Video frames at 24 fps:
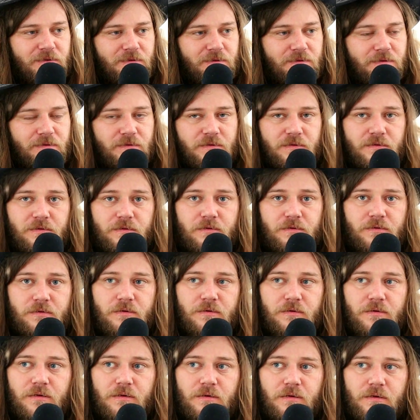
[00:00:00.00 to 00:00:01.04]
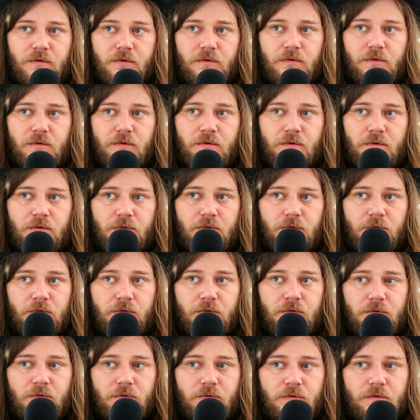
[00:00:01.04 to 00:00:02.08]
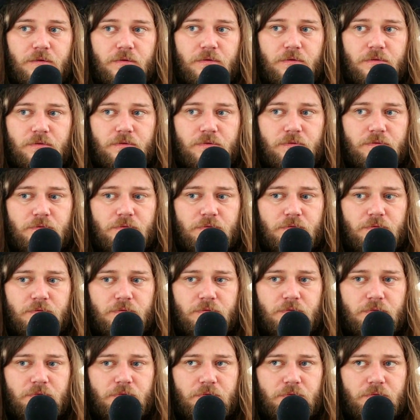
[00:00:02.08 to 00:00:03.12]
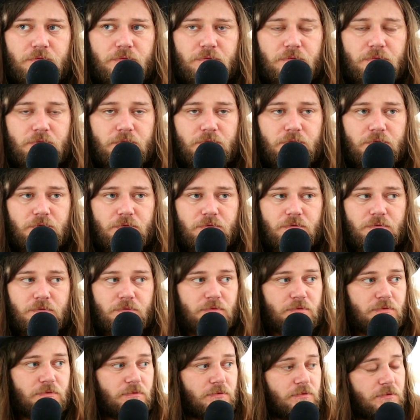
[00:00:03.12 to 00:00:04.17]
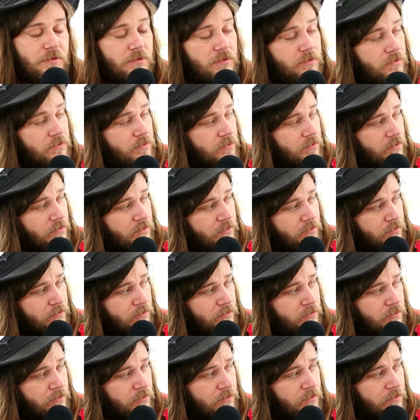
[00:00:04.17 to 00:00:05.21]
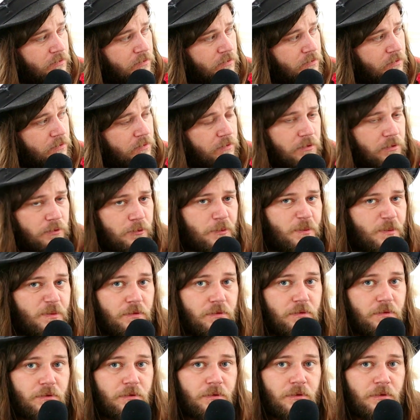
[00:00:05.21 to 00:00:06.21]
(silent)